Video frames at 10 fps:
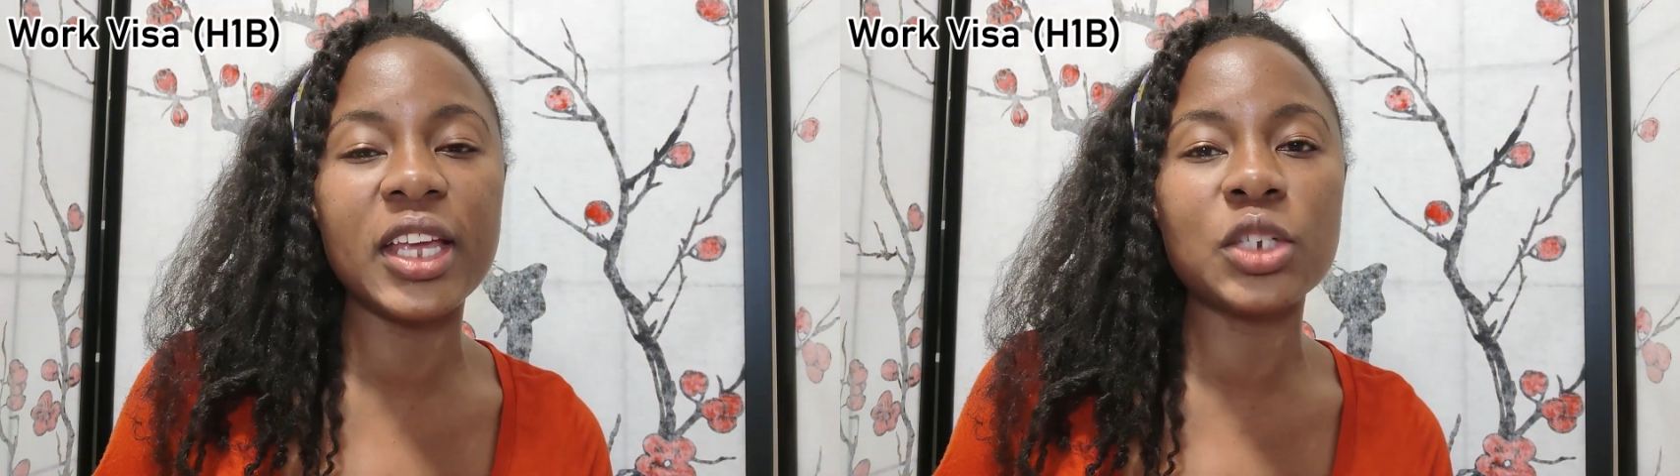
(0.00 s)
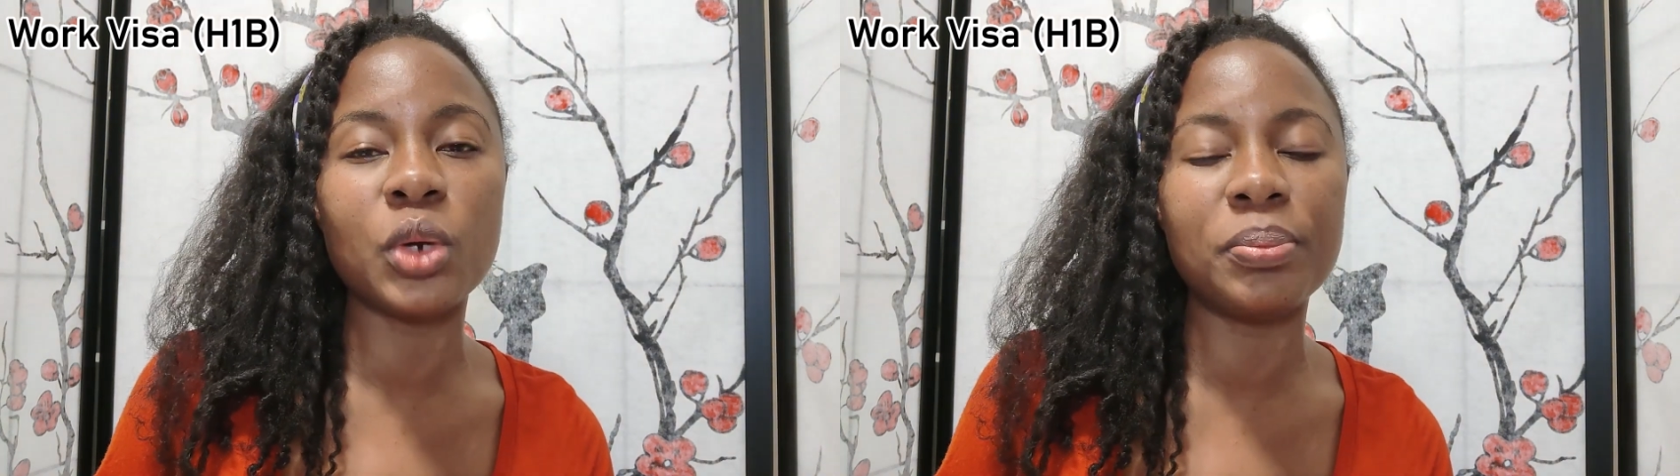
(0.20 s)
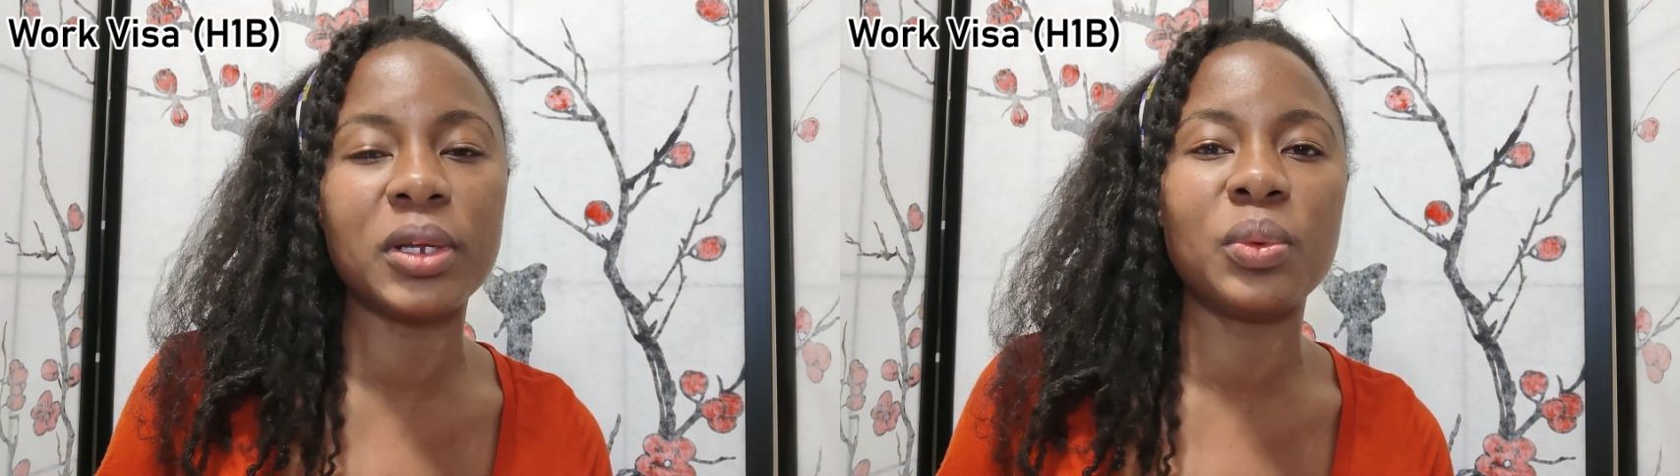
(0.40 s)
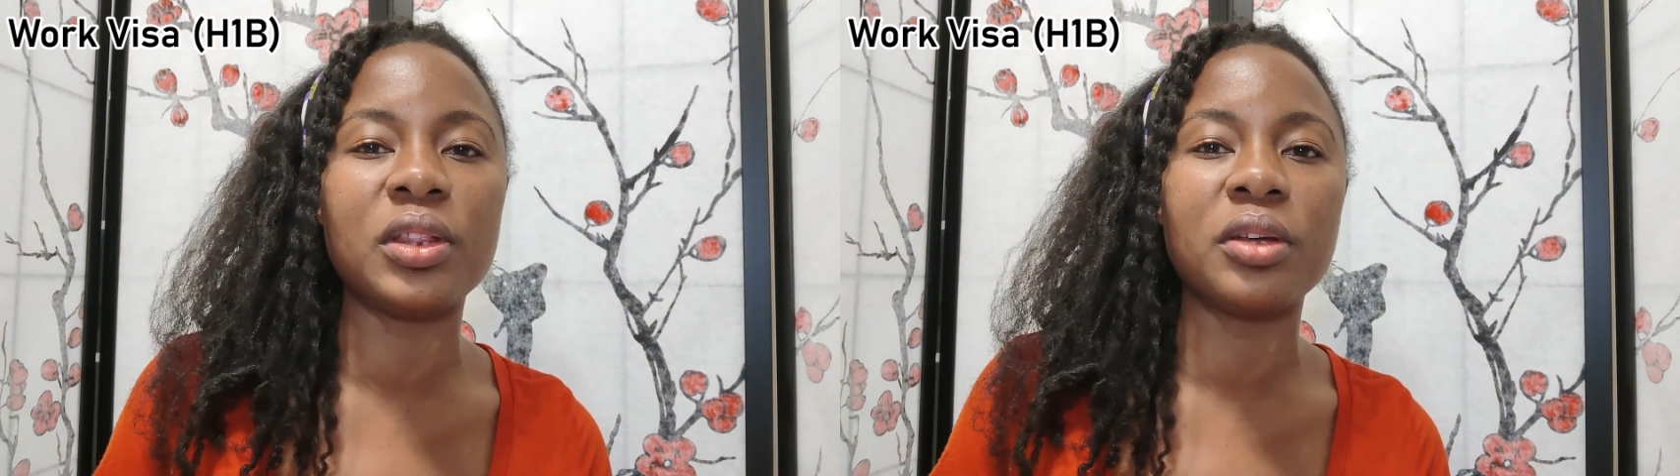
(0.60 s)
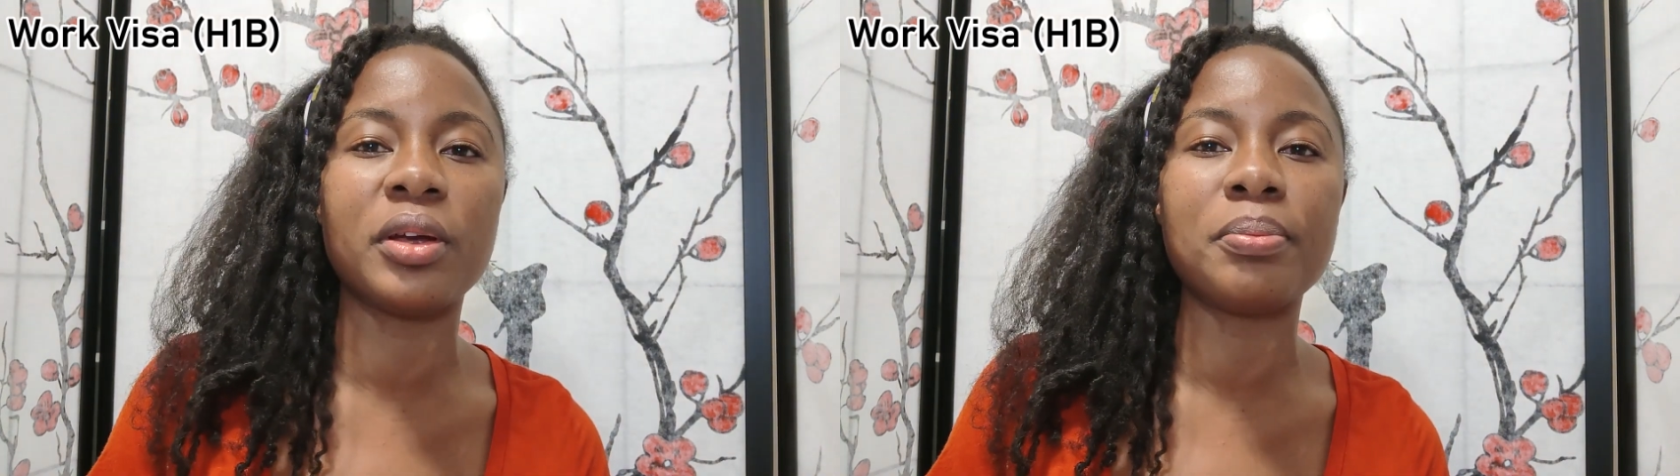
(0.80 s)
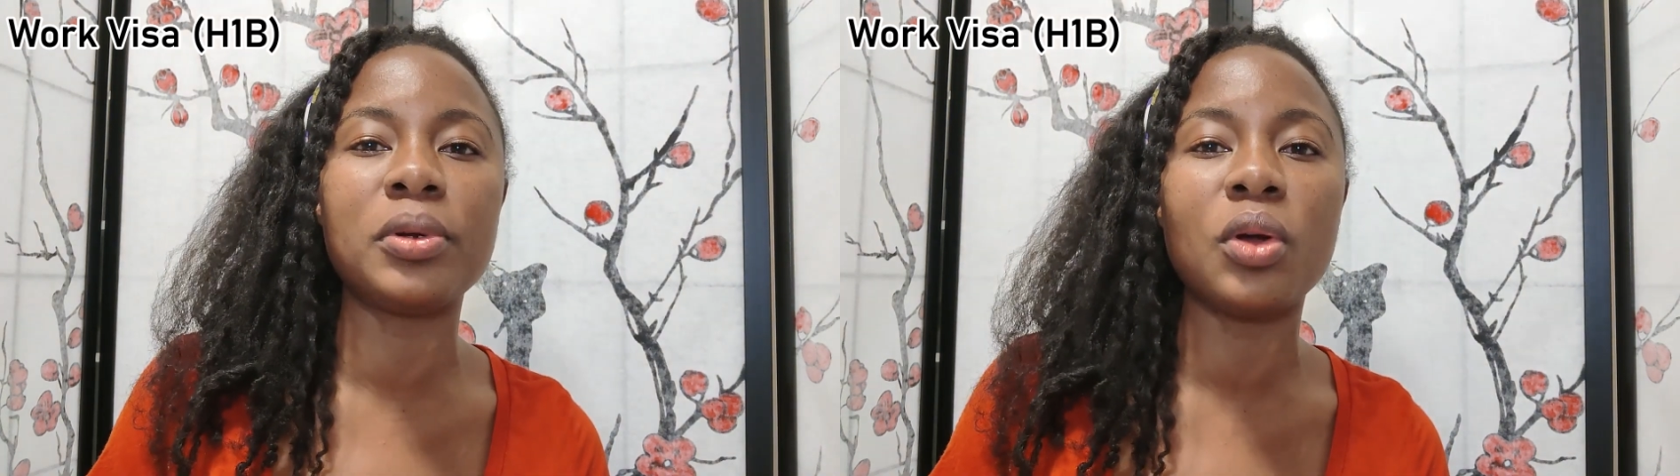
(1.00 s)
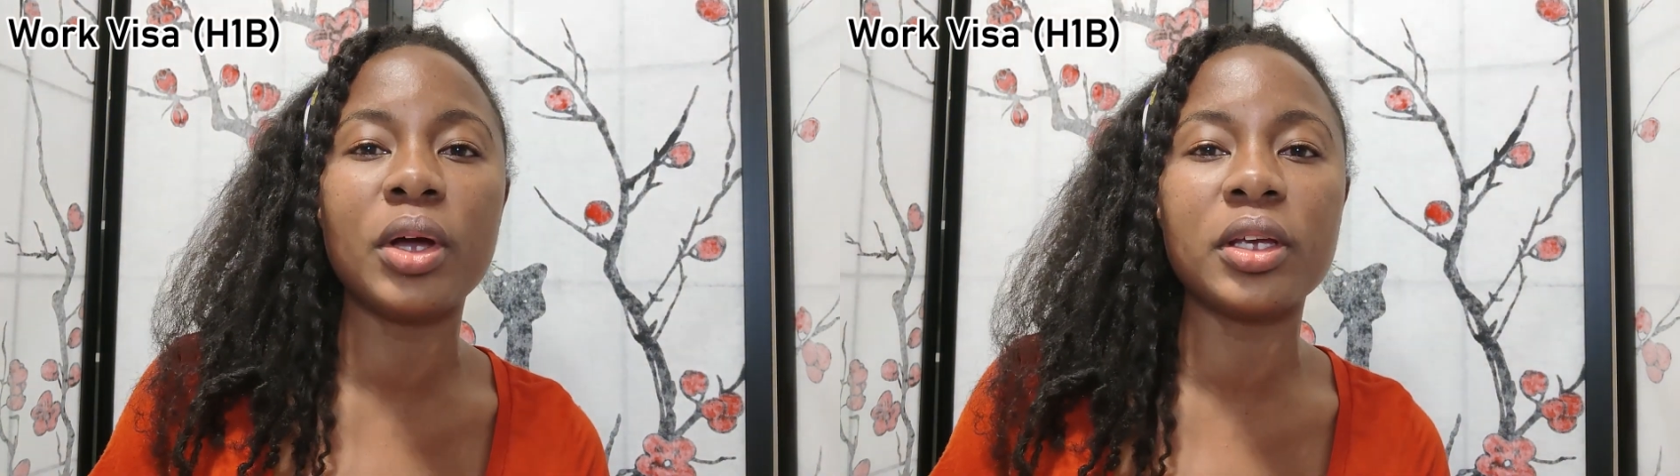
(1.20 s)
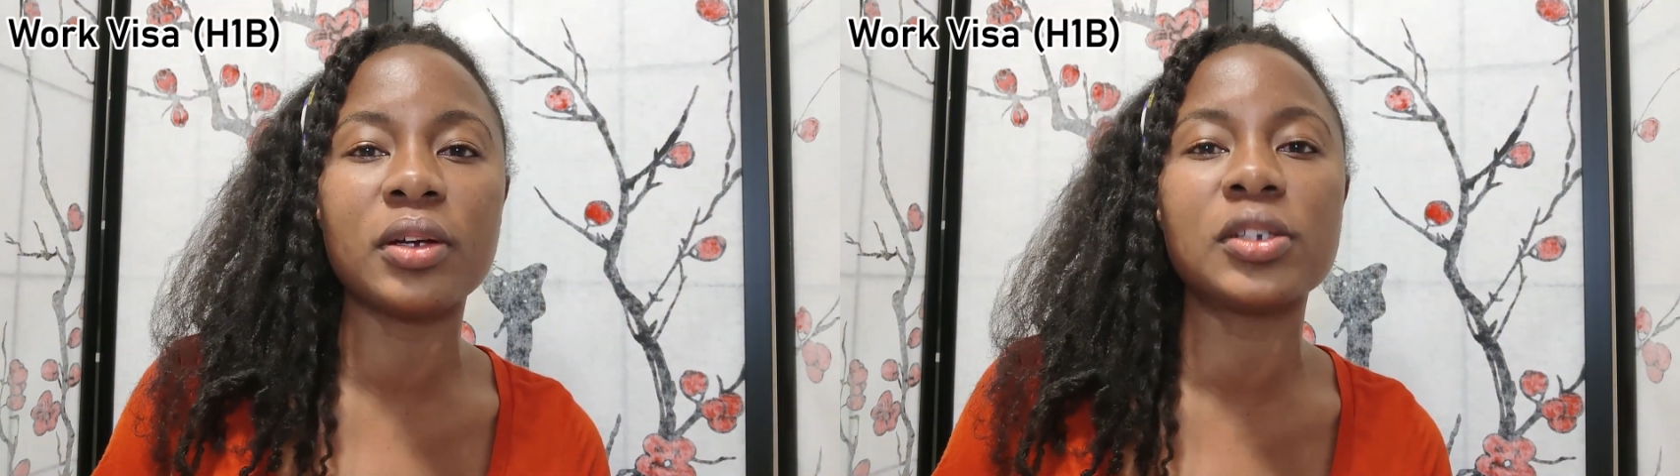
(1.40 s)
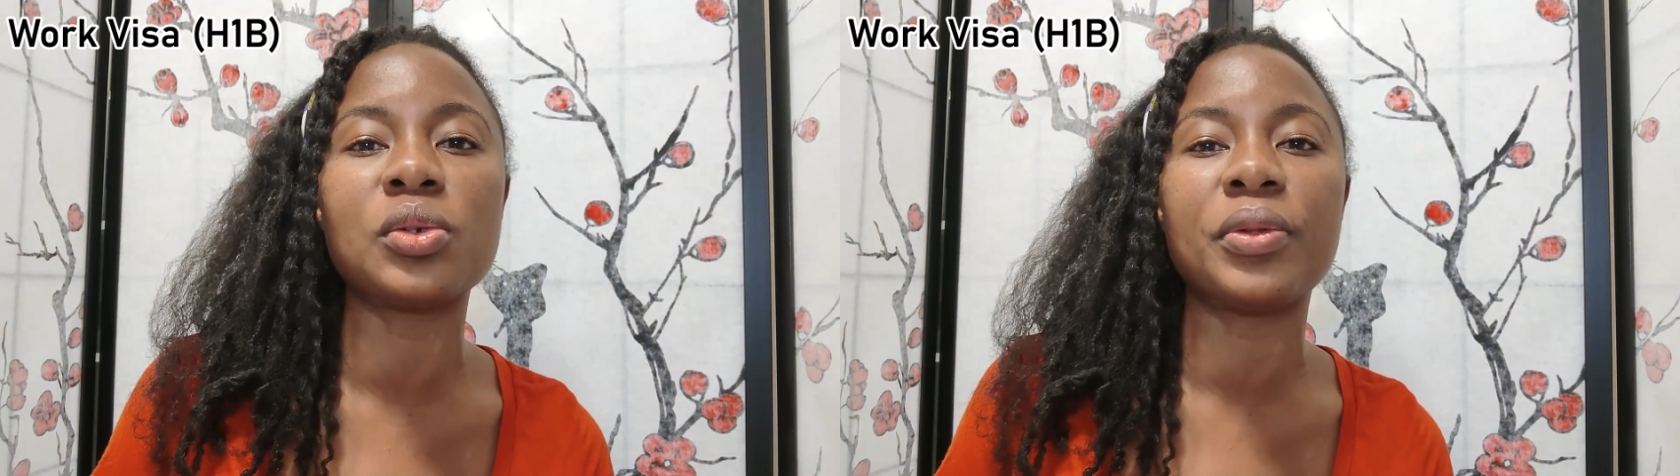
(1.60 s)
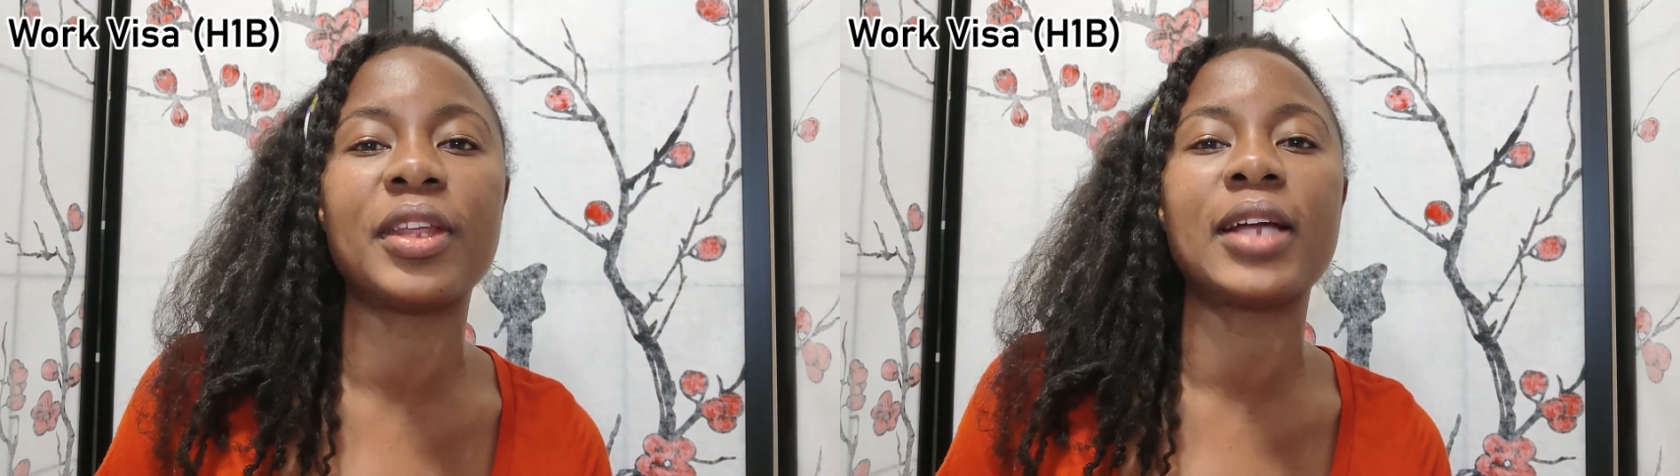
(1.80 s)
H1B with your employer
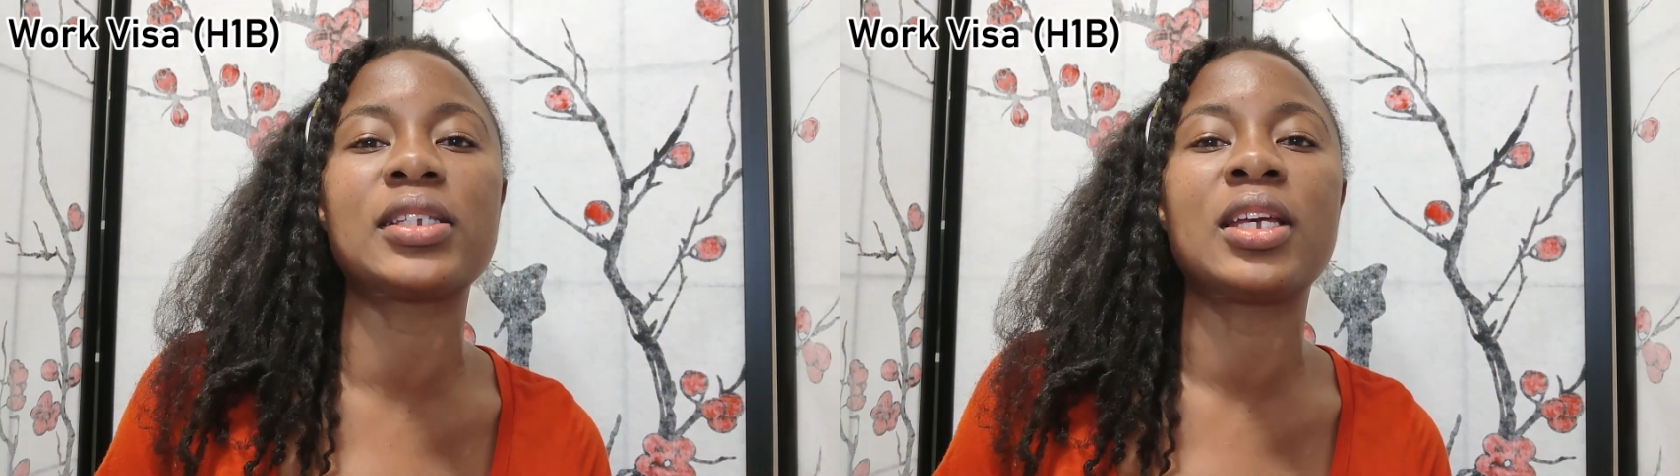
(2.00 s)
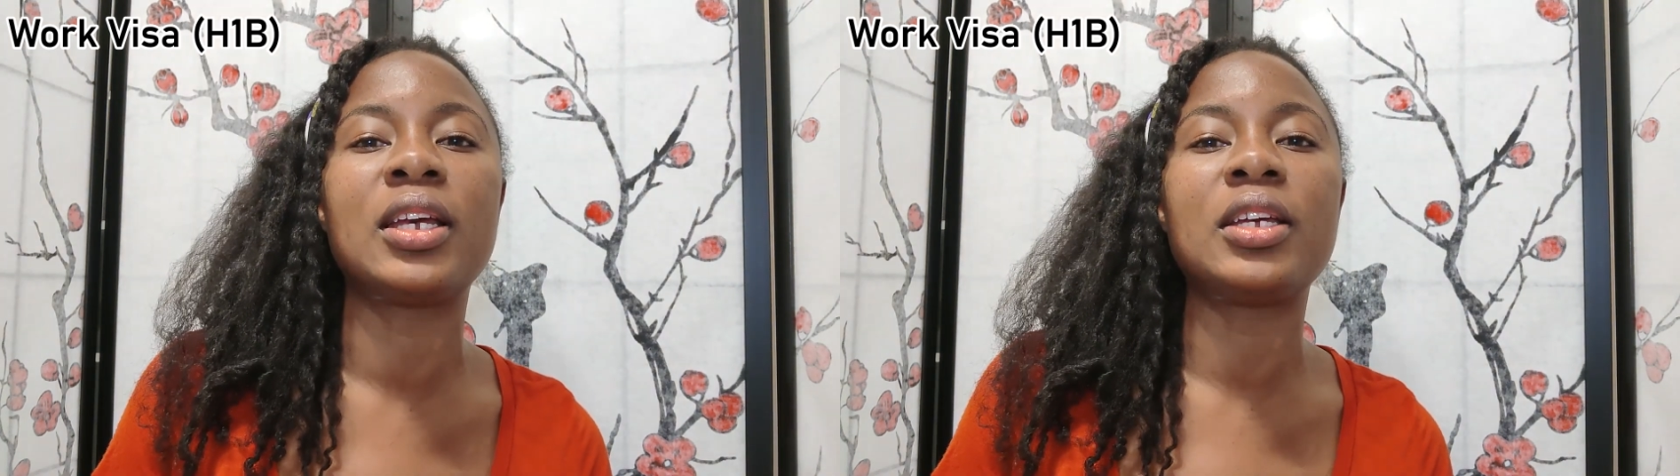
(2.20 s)
so that